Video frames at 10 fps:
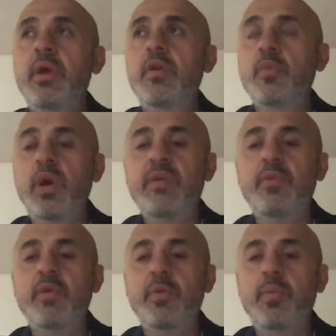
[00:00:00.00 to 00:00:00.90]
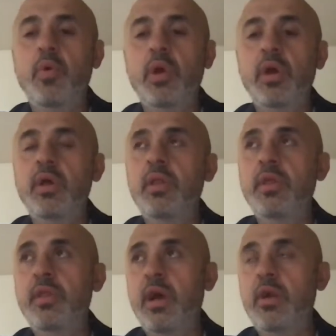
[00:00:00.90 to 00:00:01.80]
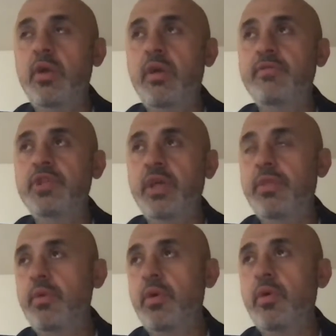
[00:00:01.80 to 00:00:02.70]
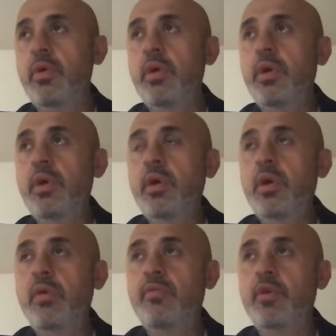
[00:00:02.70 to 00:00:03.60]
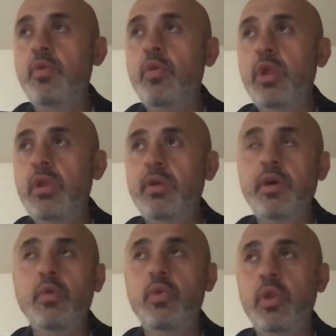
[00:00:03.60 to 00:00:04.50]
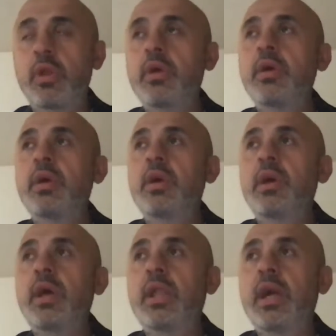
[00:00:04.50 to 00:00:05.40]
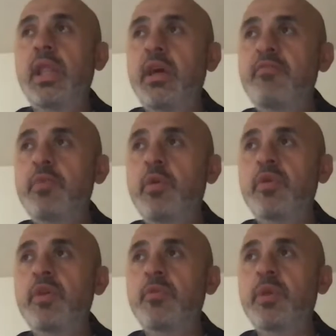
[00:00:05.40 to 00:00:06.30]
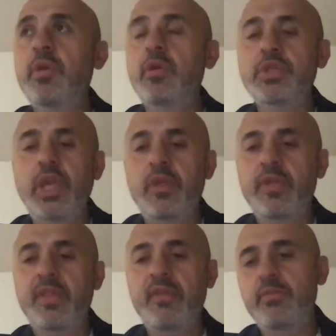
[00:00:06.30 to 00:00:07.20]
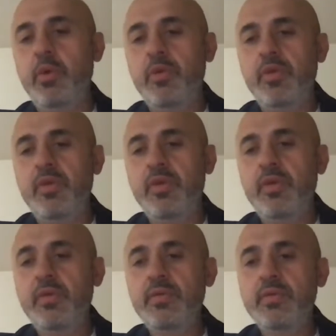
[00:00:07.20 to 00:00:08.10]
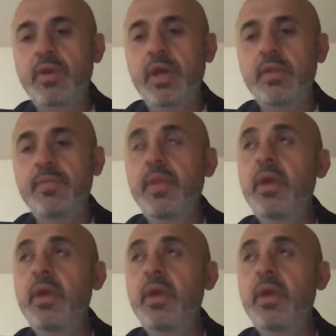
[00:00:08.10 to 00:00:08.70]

His wife was Zipporah, the daughter of Jethro, of Reuel, Raguel. And I love Moses because Jesus loved Moses, right?